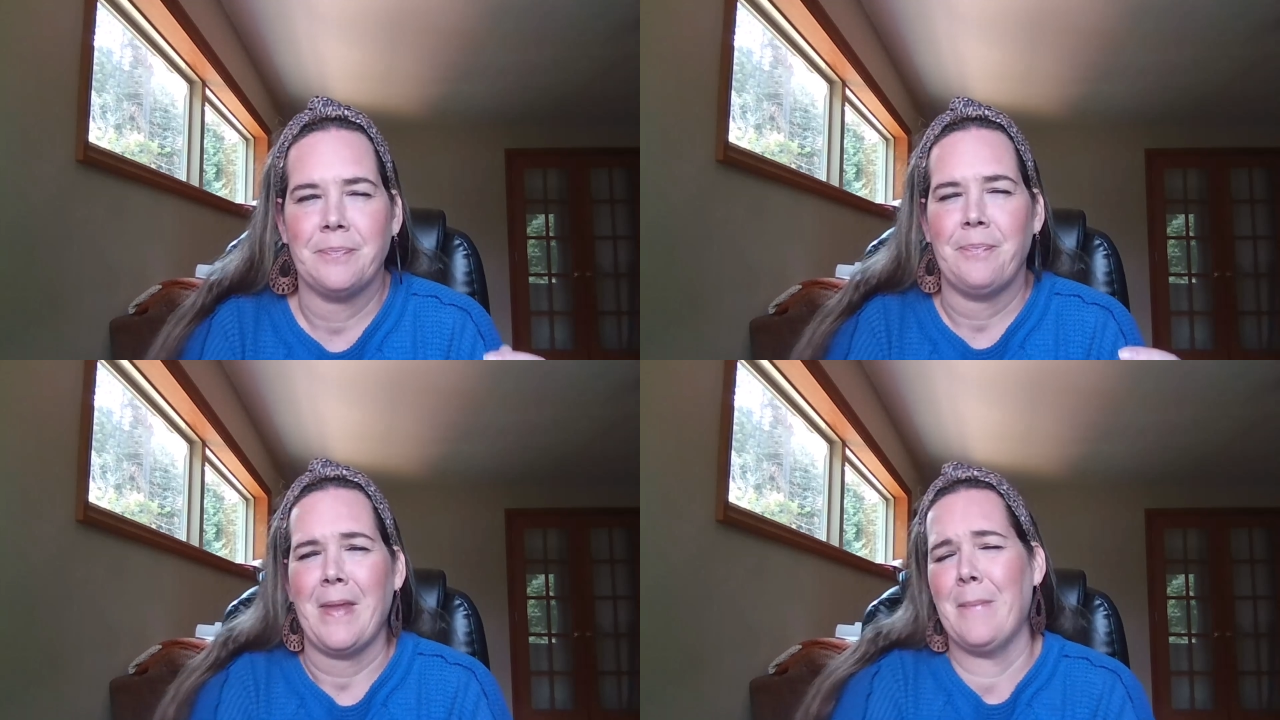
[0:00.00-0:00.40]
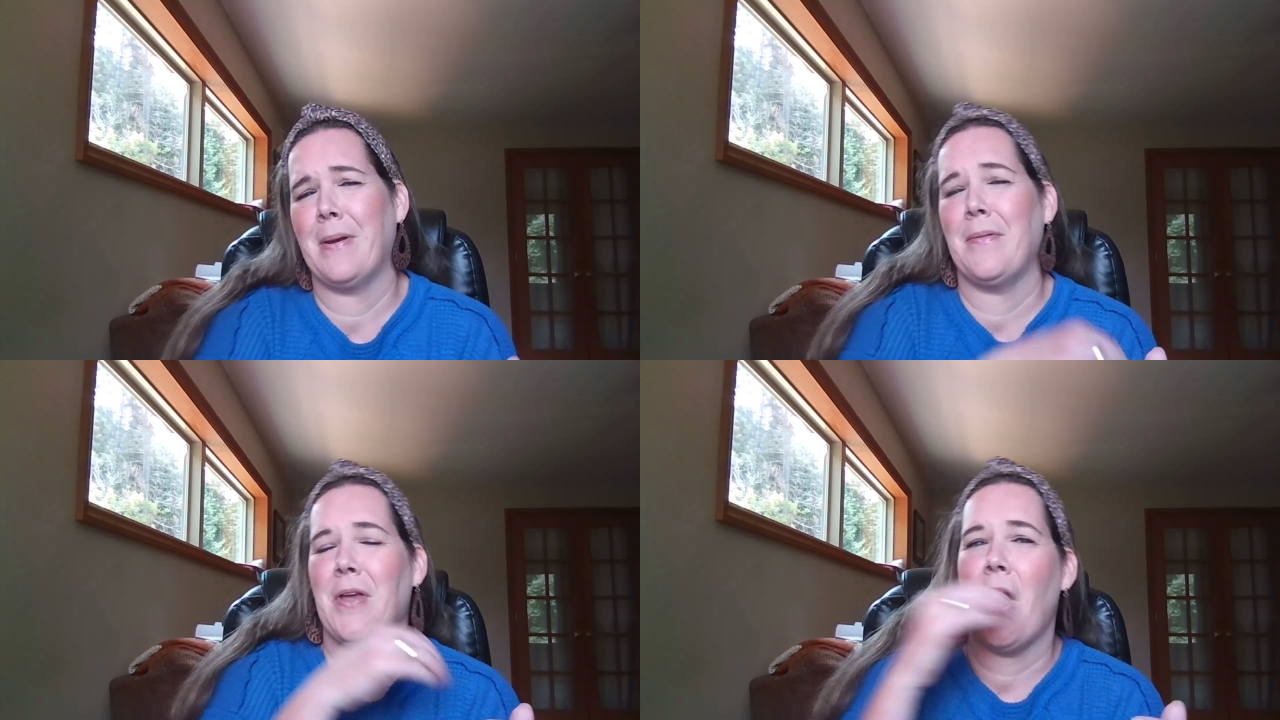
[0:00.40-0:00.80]
But on
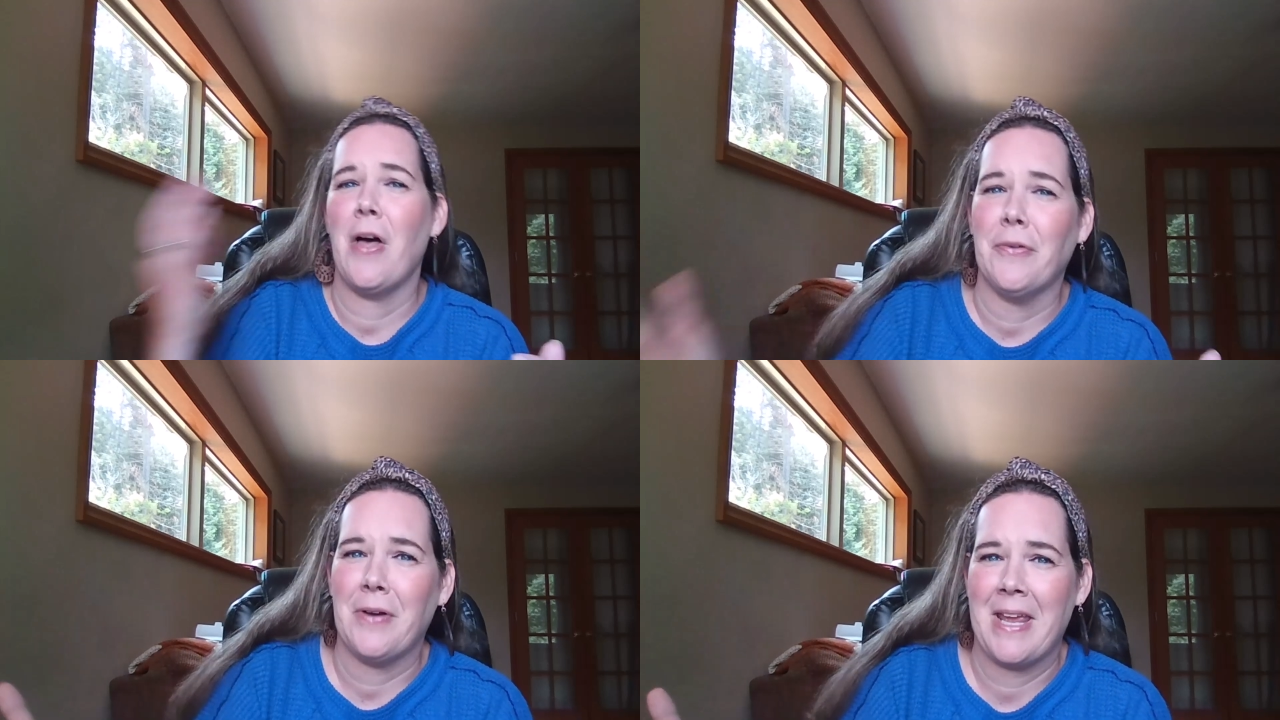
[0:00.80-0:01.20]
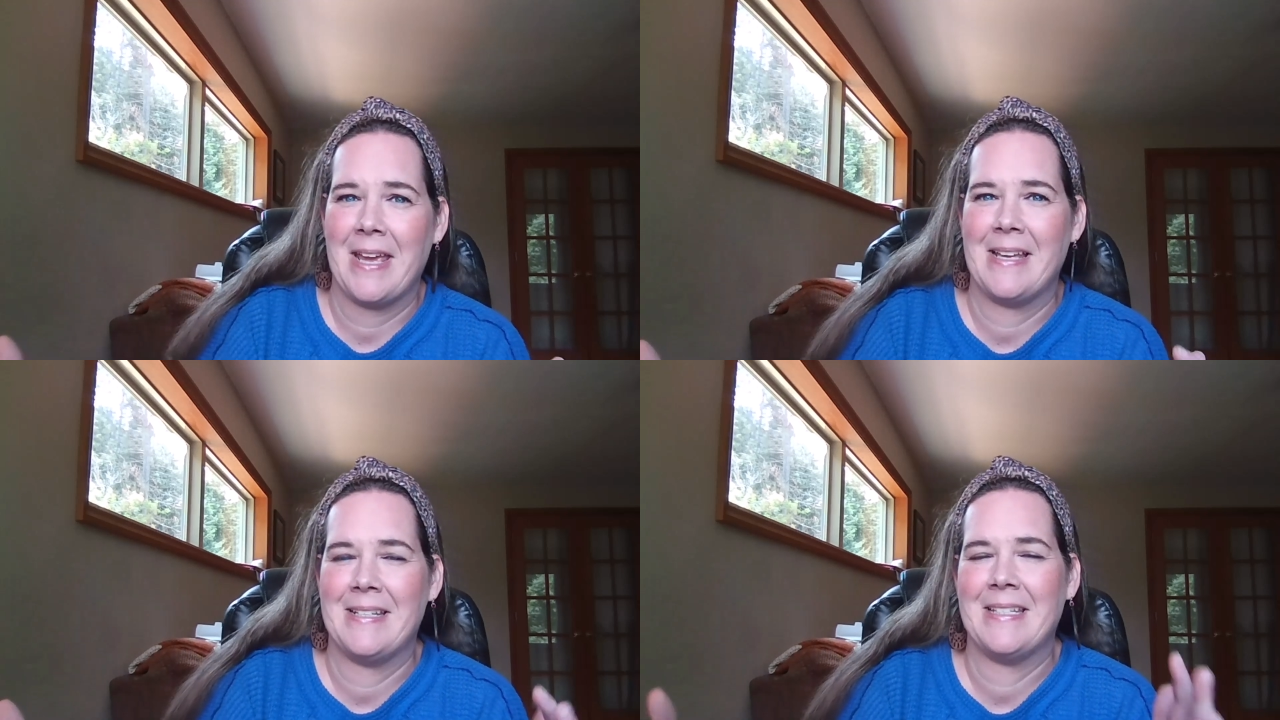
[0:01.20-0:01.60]
the other
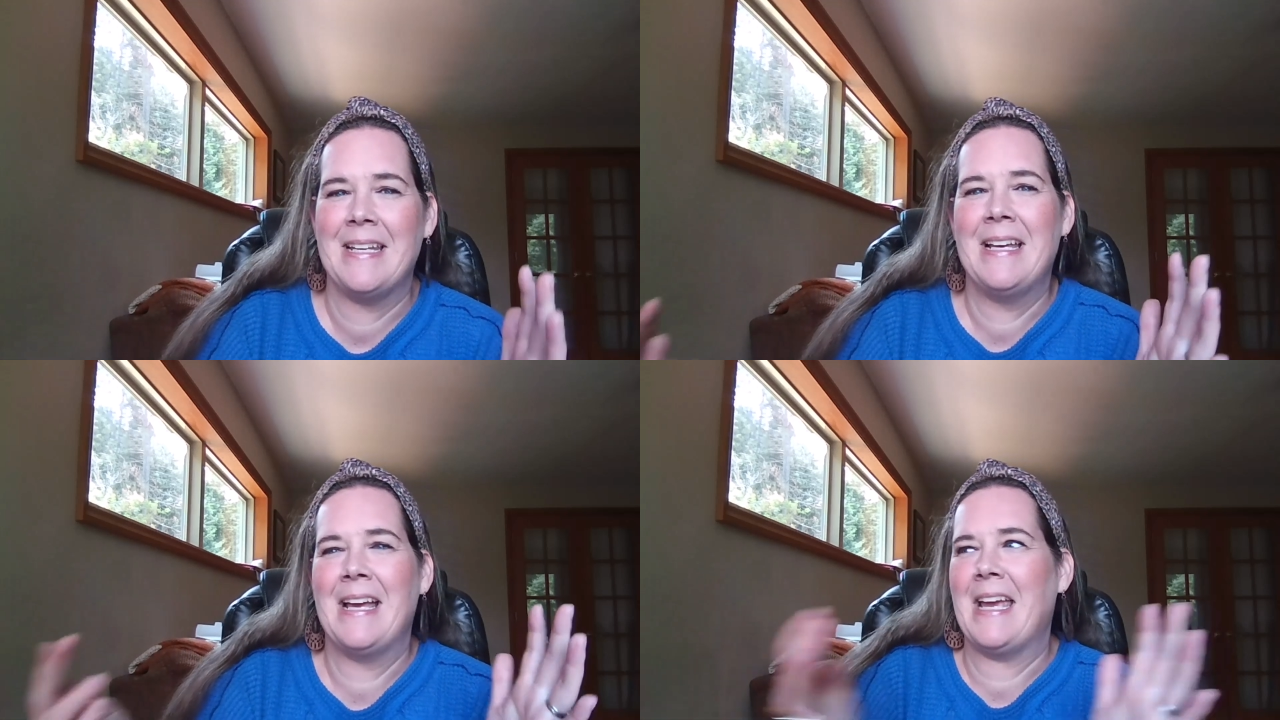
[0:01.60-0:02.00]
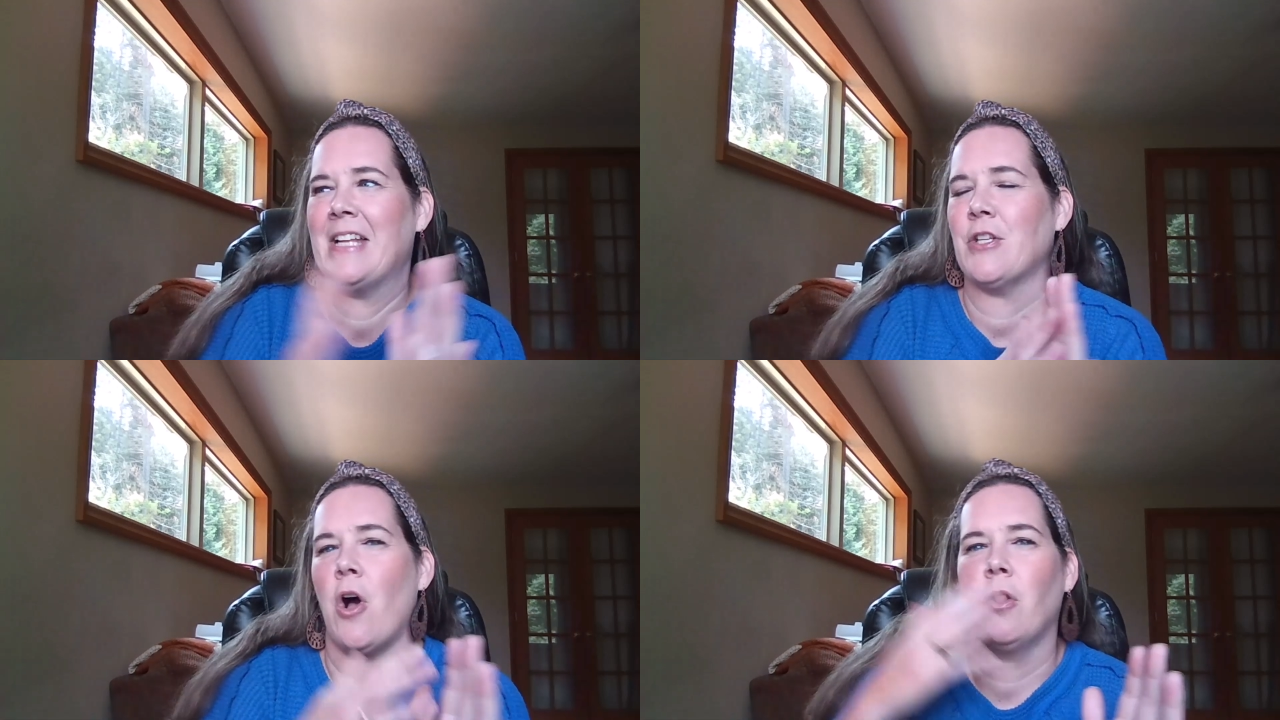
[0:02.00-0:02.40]
hand, it's
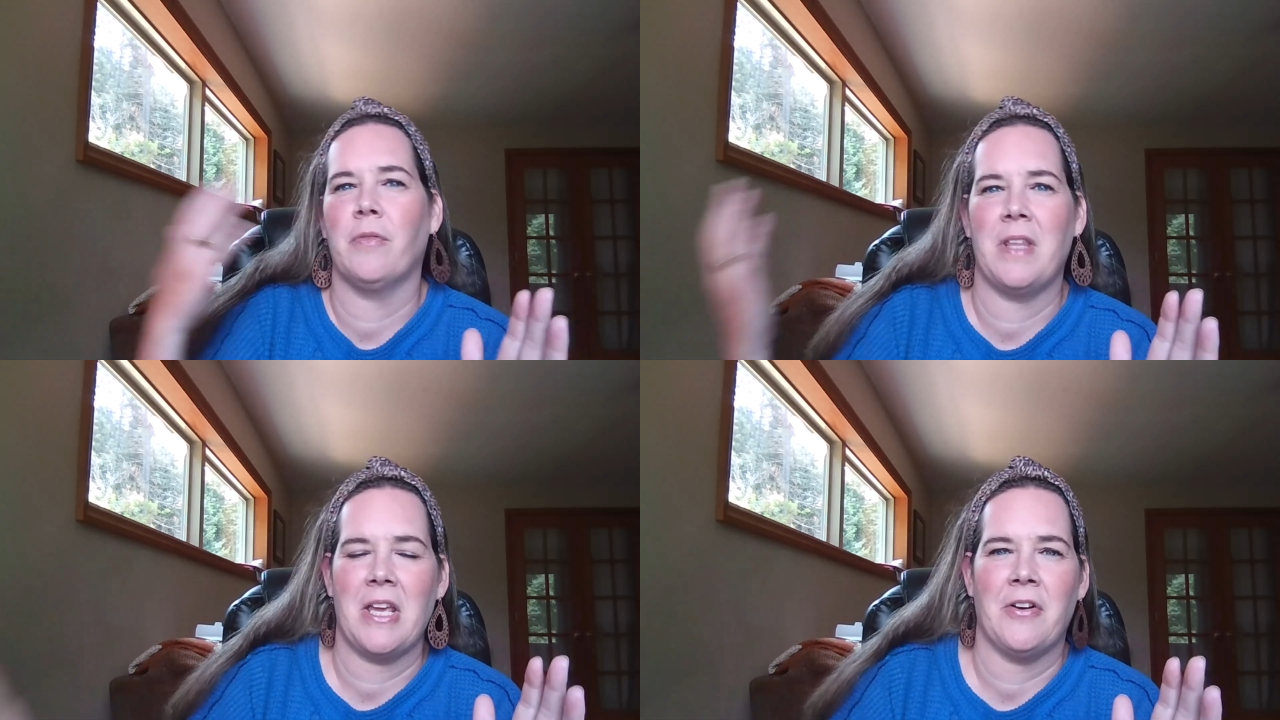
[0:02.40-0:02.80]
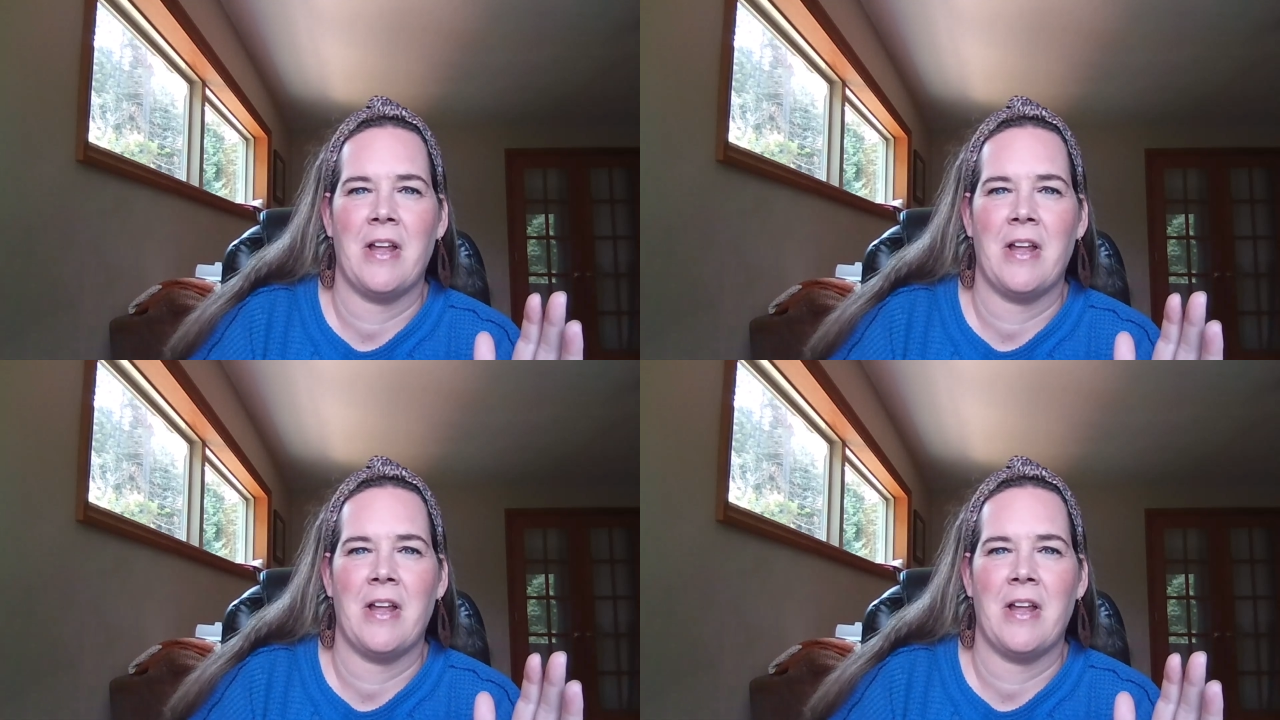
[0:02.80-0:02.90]
all over the internet.